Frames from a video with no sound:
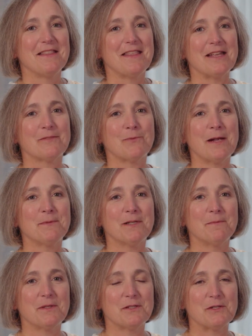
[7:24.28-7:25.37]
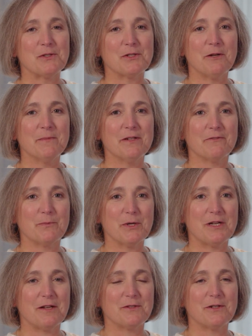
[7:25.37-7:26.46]
That wraps up this installment of
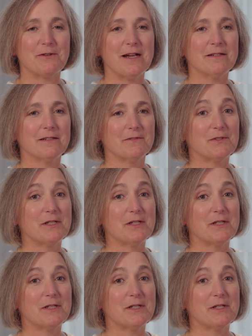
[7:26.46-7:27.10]
Bridge House Interactive.